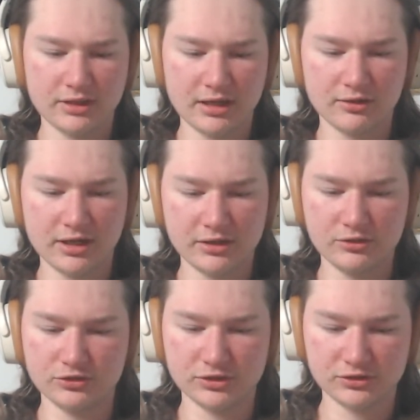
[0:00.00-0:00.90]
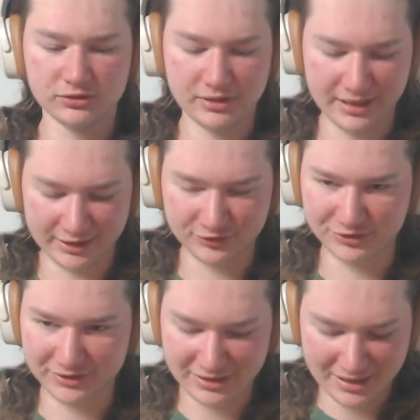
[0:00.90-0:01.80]
I don't know how to use this
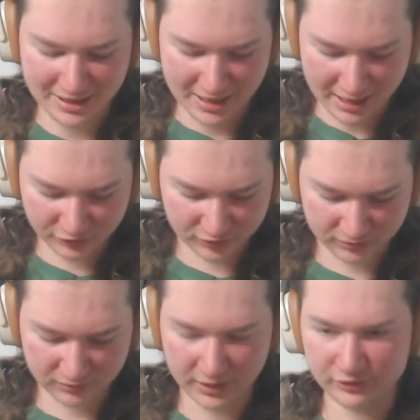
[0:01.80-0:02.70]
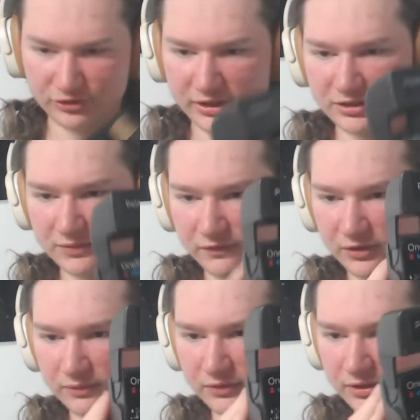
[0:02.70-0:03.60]
actually. I should get some
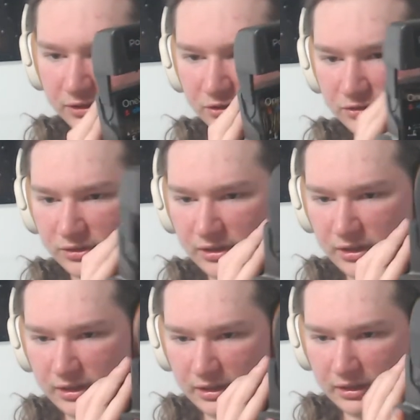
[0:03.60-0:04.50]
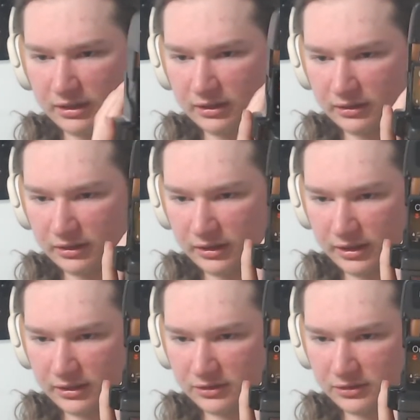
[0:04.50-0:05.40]
film for this.
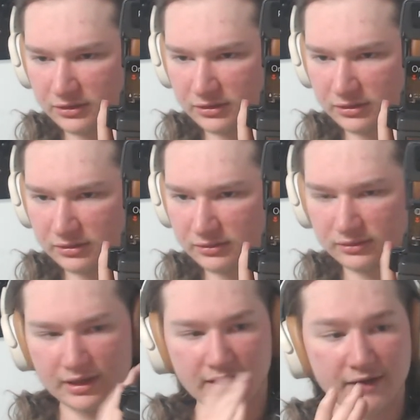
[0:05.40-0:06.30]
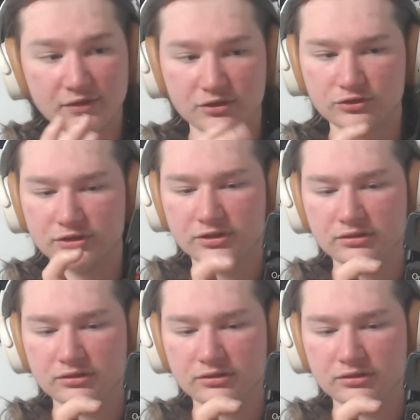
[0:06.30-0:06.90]
I haven't used it.